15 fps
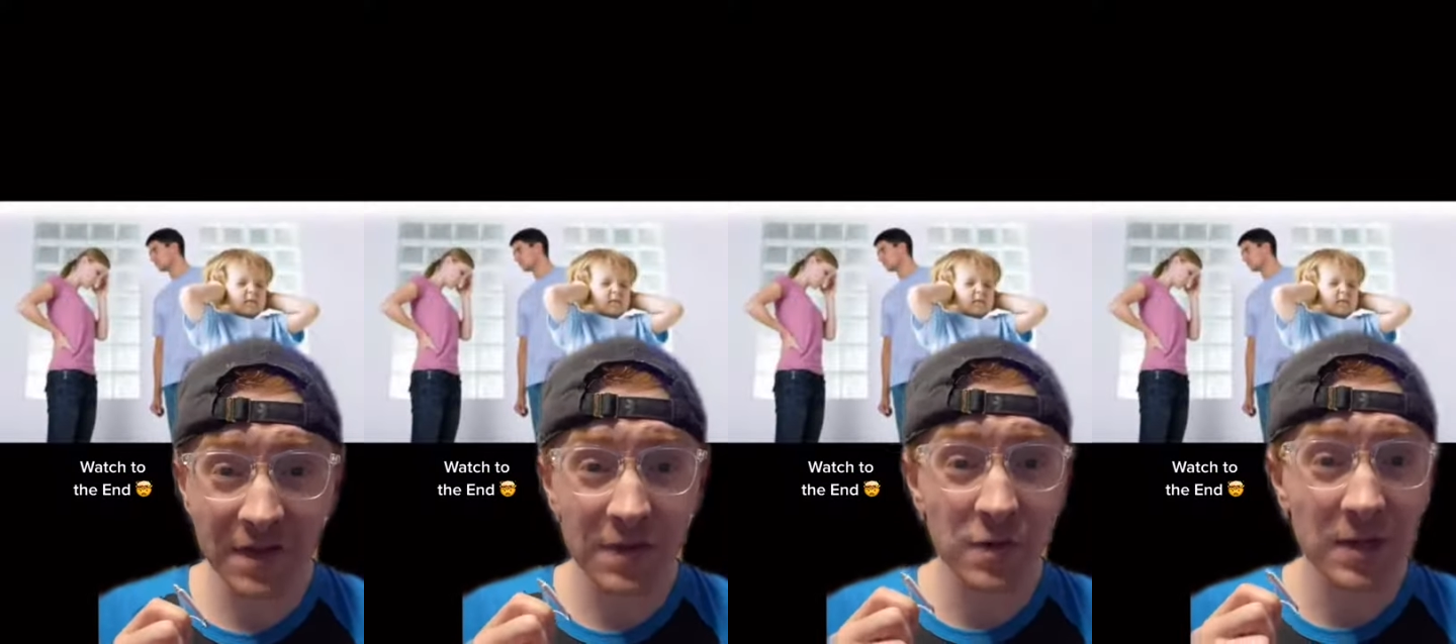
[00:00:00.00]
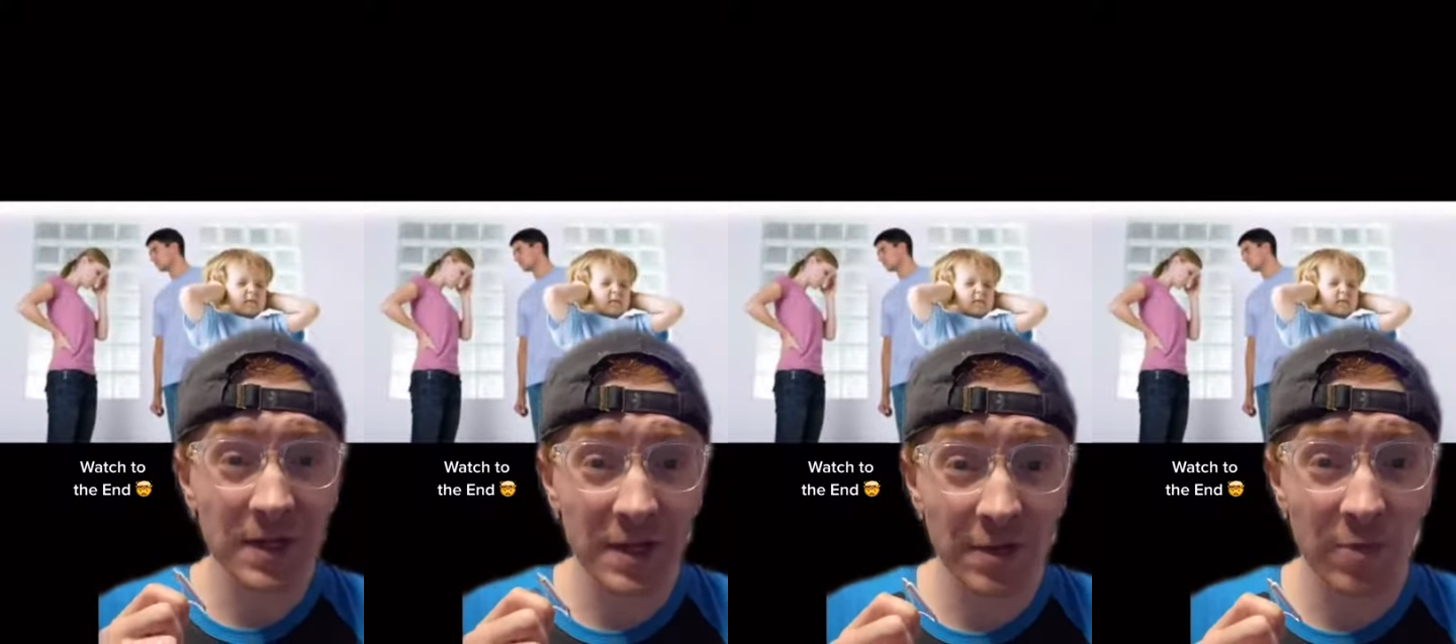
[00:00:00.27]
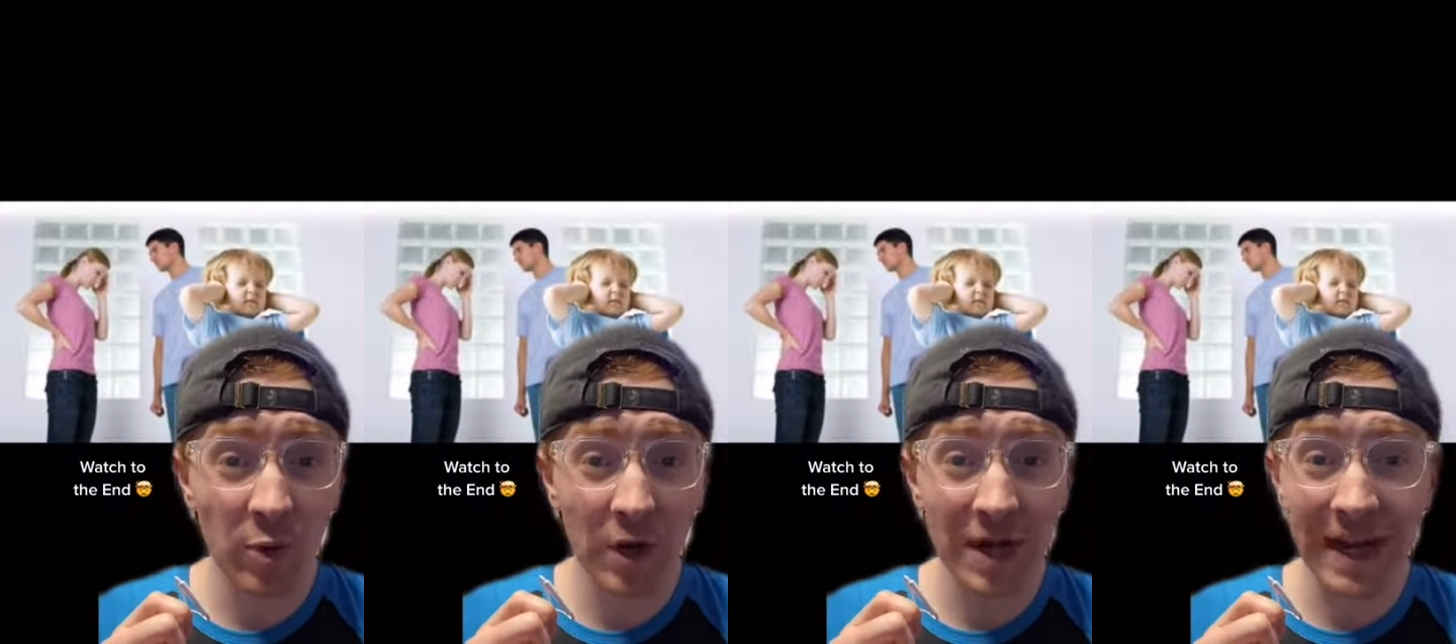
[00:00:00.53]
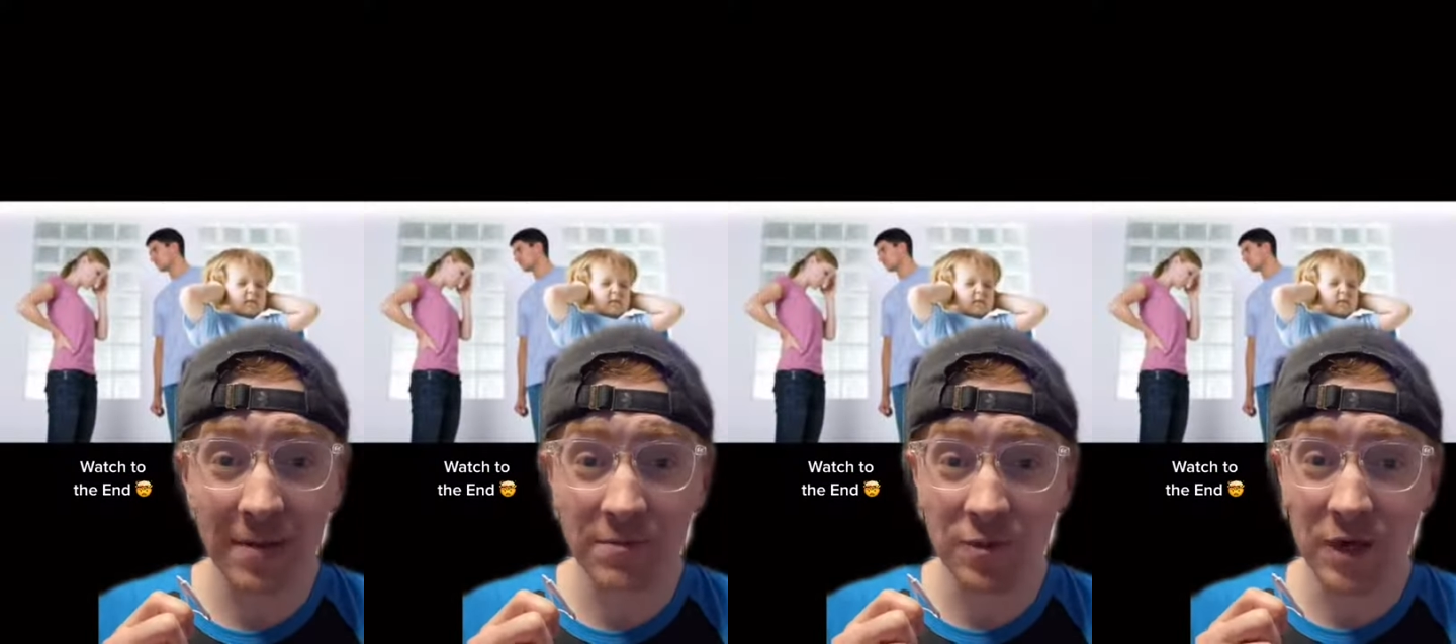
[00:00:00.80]
to a little boy
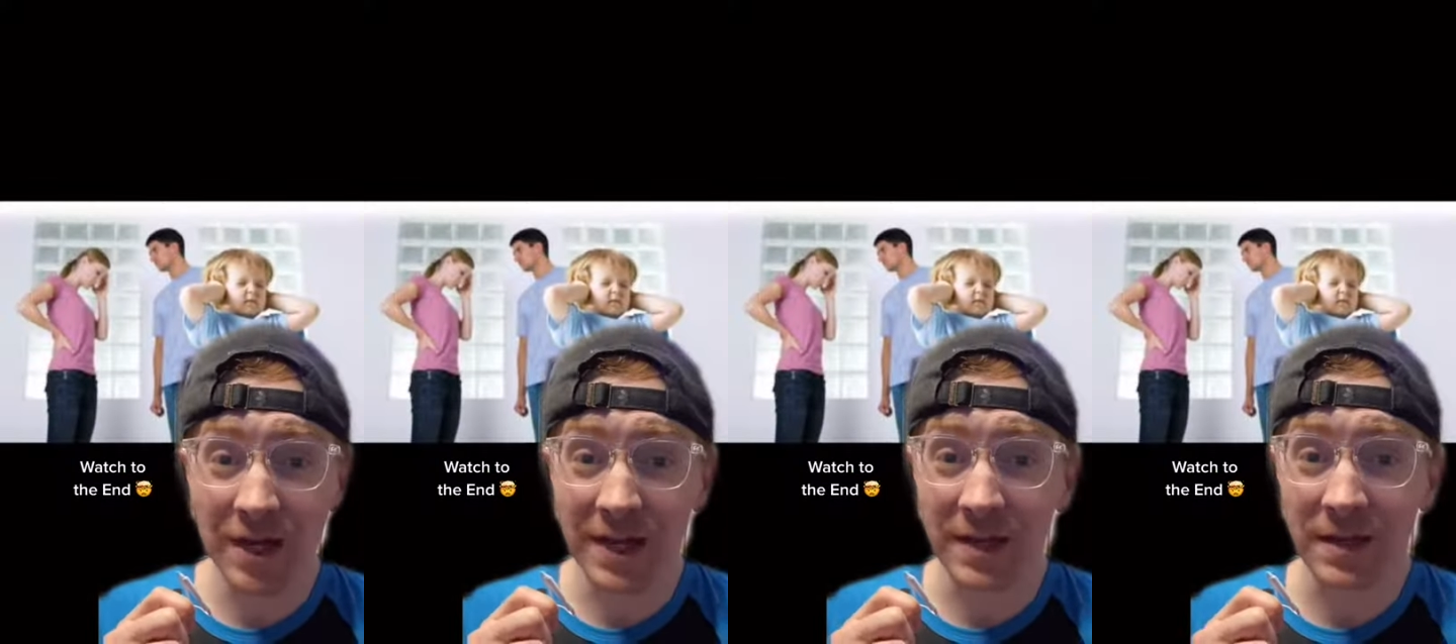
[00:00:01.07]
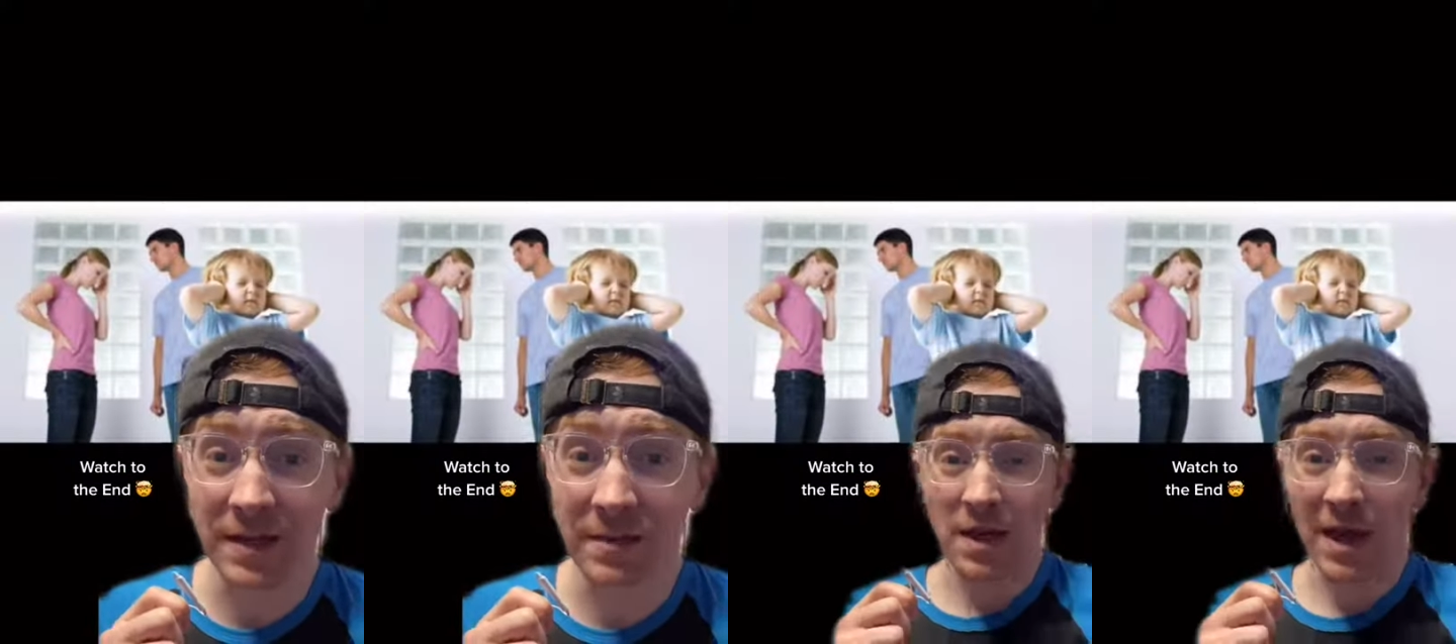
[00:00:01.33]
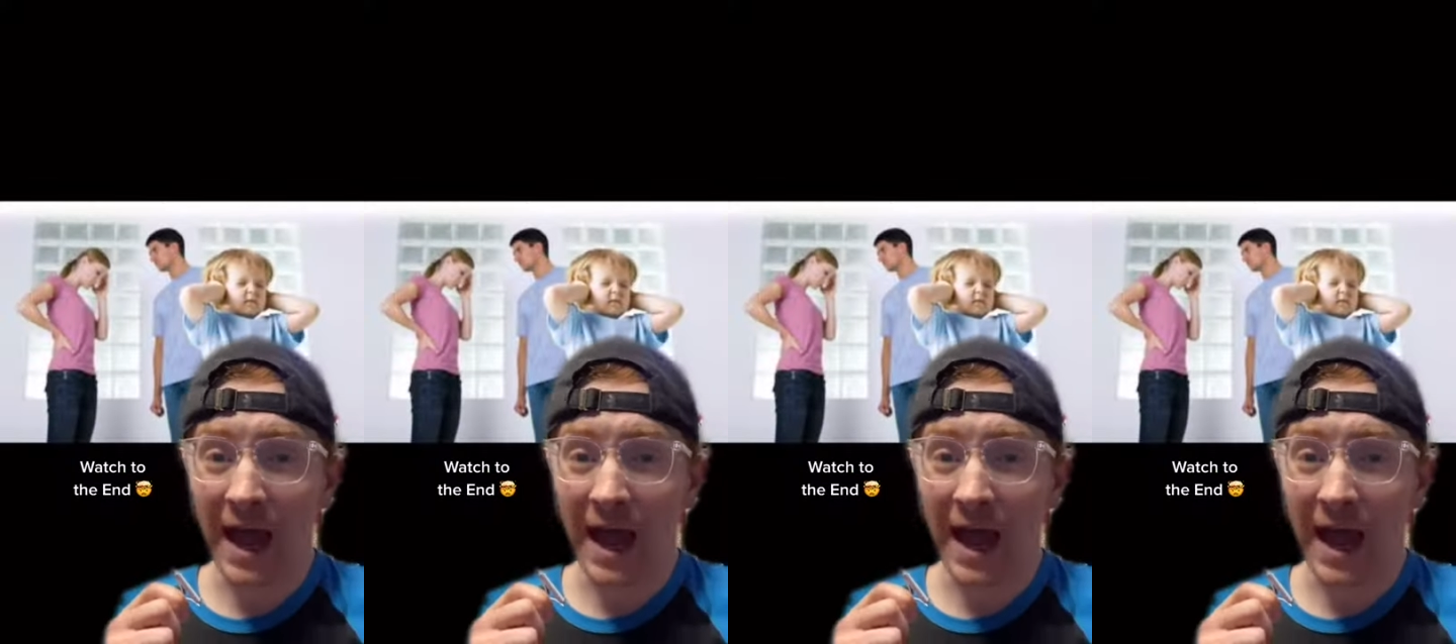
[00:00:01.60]
named Ricky.